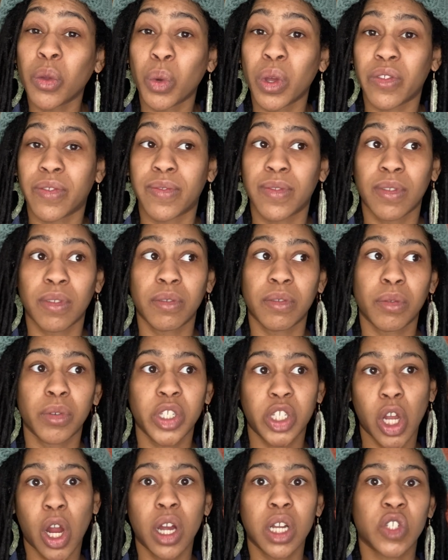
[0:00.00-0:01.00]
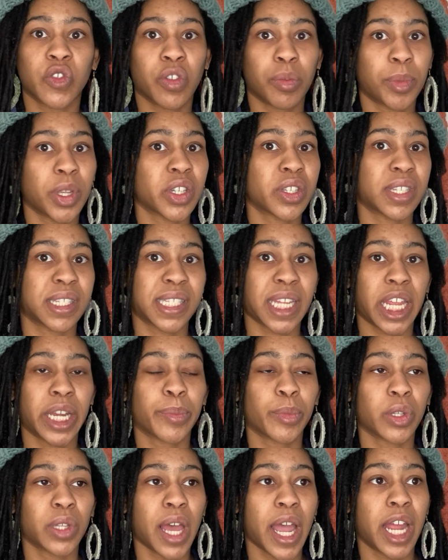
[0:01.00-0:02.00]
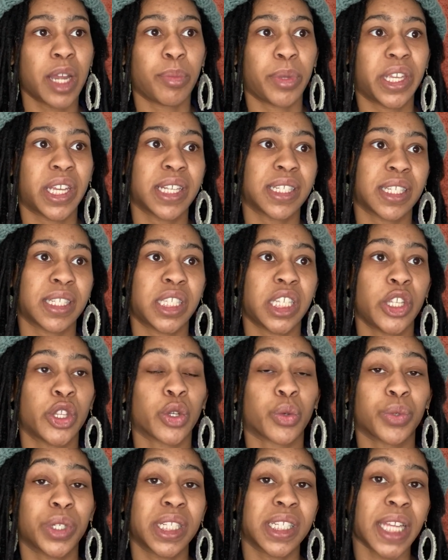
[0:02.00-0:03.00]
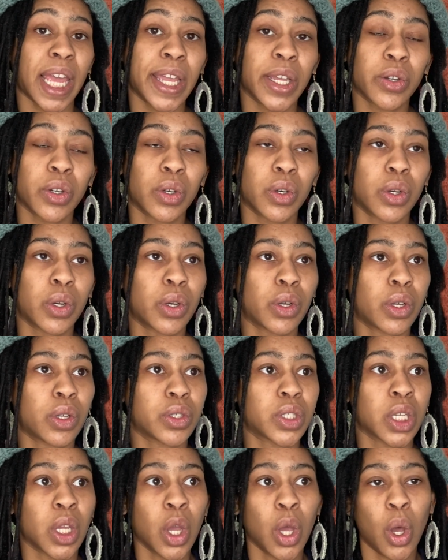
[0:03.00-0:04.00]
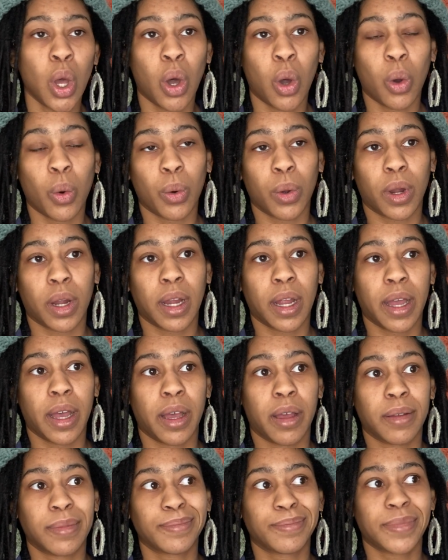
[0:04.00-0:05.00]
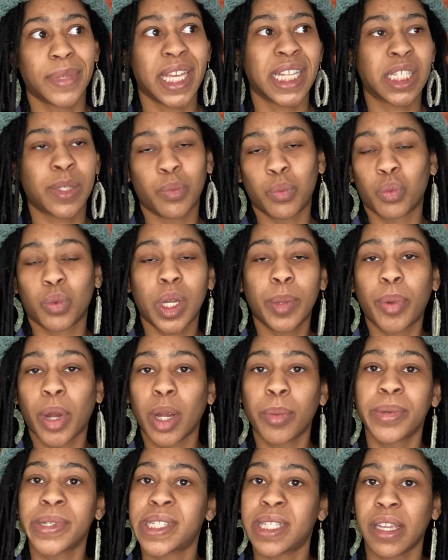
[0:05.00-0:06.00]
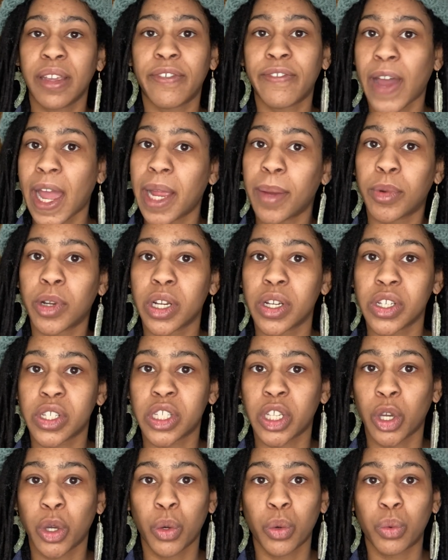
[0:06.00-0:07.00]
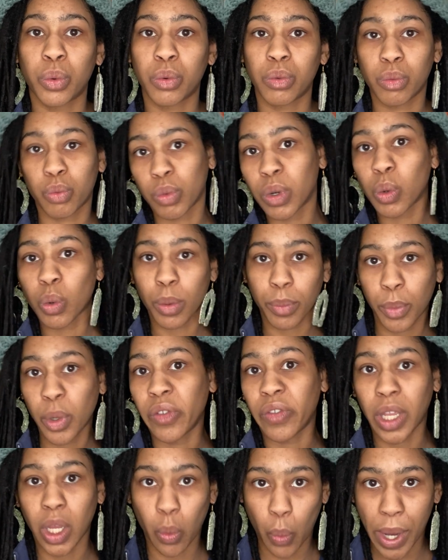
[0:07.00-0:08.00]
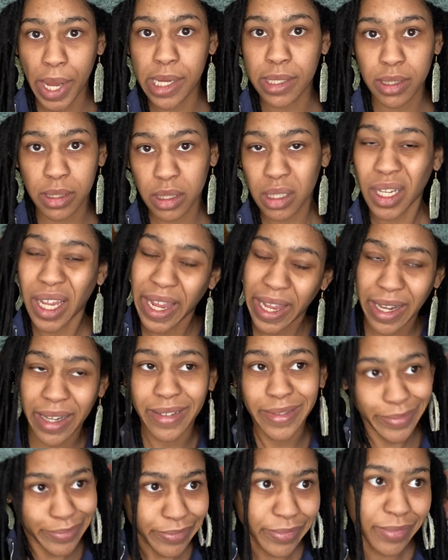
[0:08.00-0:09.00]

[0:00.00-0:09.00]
with yarns from their sustainable line because it's either recycled or it's repurposing fibers, so we're removing waste. And